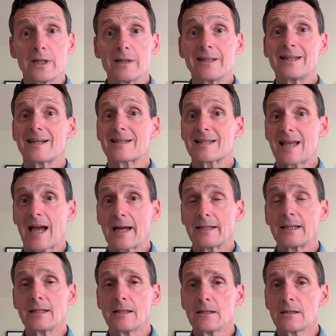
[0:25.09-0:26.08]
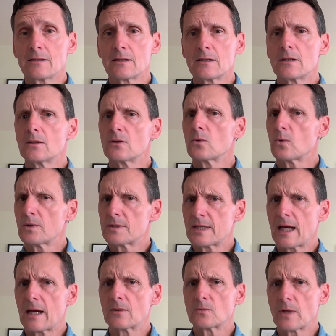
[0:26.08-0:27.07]
And in our lives,
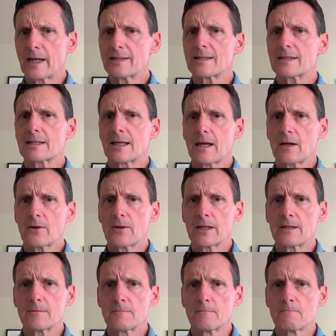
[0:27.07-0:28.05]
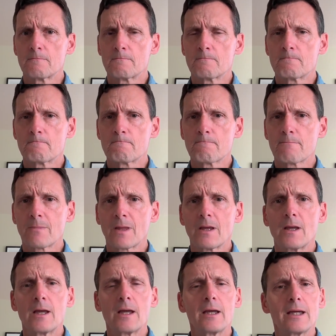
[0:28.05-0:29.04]
we have ups and downs
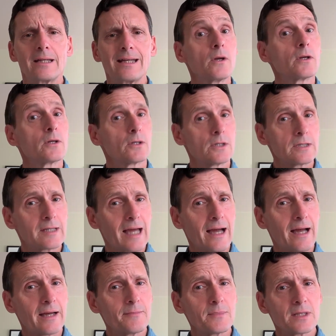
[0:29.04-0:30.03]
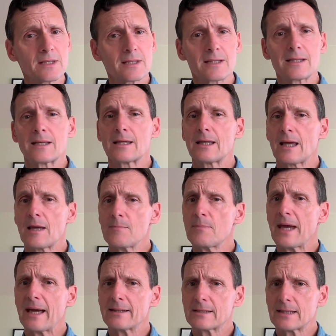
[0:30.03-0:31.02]
too, good times and
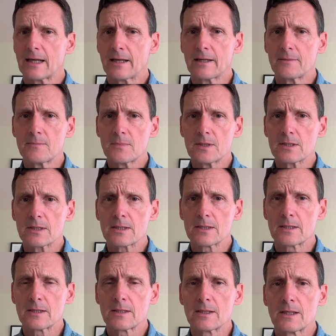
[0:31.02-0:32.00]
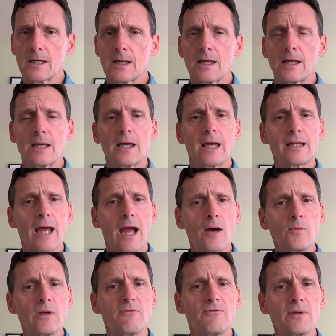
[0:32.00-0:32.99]
bad times, and how
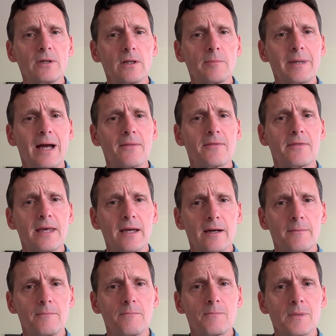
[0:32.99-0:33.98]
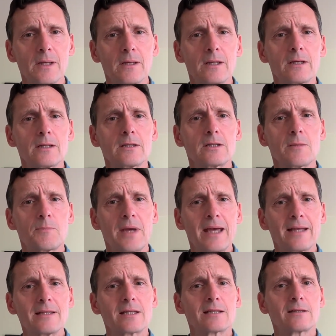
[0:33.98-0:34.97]
we feel about them
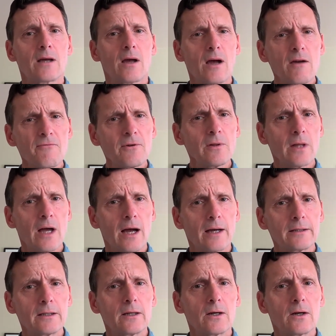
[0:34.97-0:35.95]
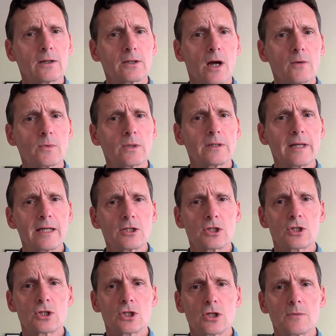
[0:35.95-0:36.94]
depends an awful lot on our
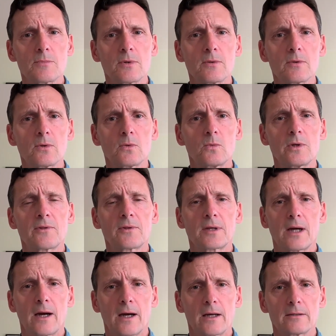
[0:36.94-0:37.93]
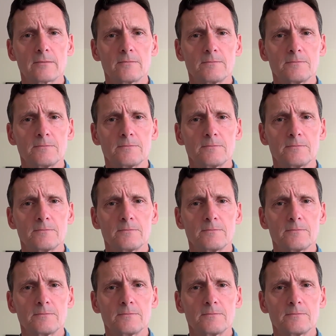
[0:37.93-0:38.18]
relationship with God.